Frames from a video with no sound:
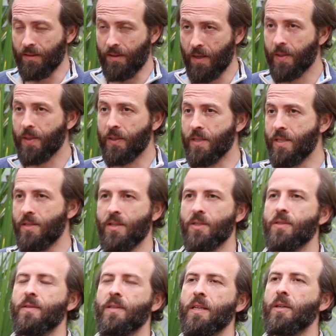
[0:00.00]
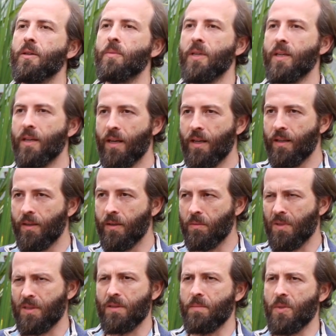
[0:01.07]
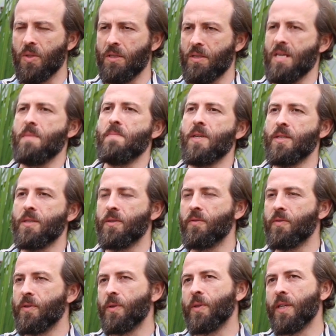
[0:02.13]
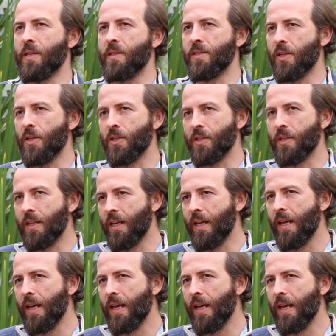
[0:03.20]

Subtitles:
How an organization really communicate? What's about the image of an organization?